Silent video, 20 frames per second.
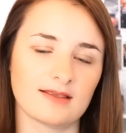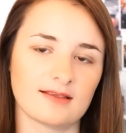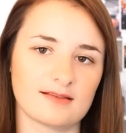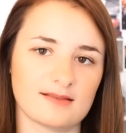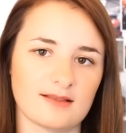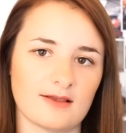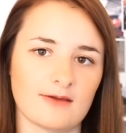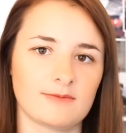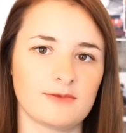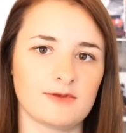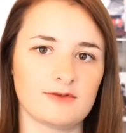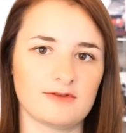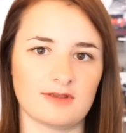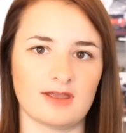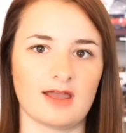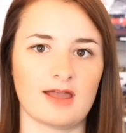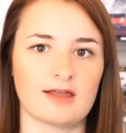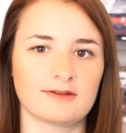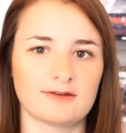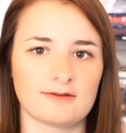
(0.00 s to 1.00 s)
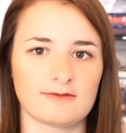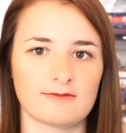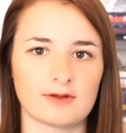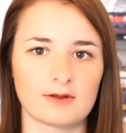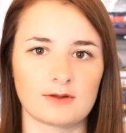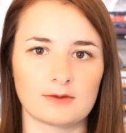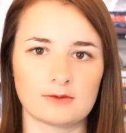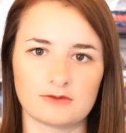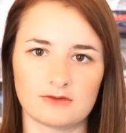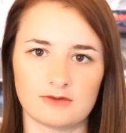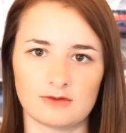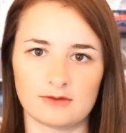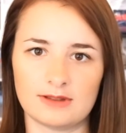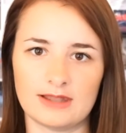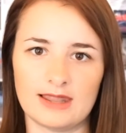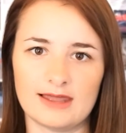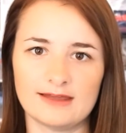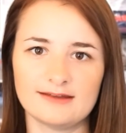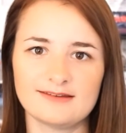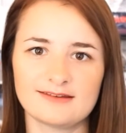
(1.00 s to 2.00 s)
so I'm using artificial
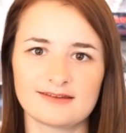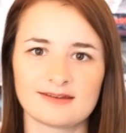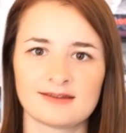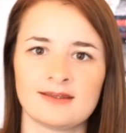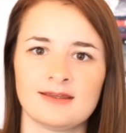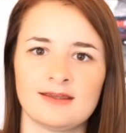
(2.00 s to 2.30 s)
light.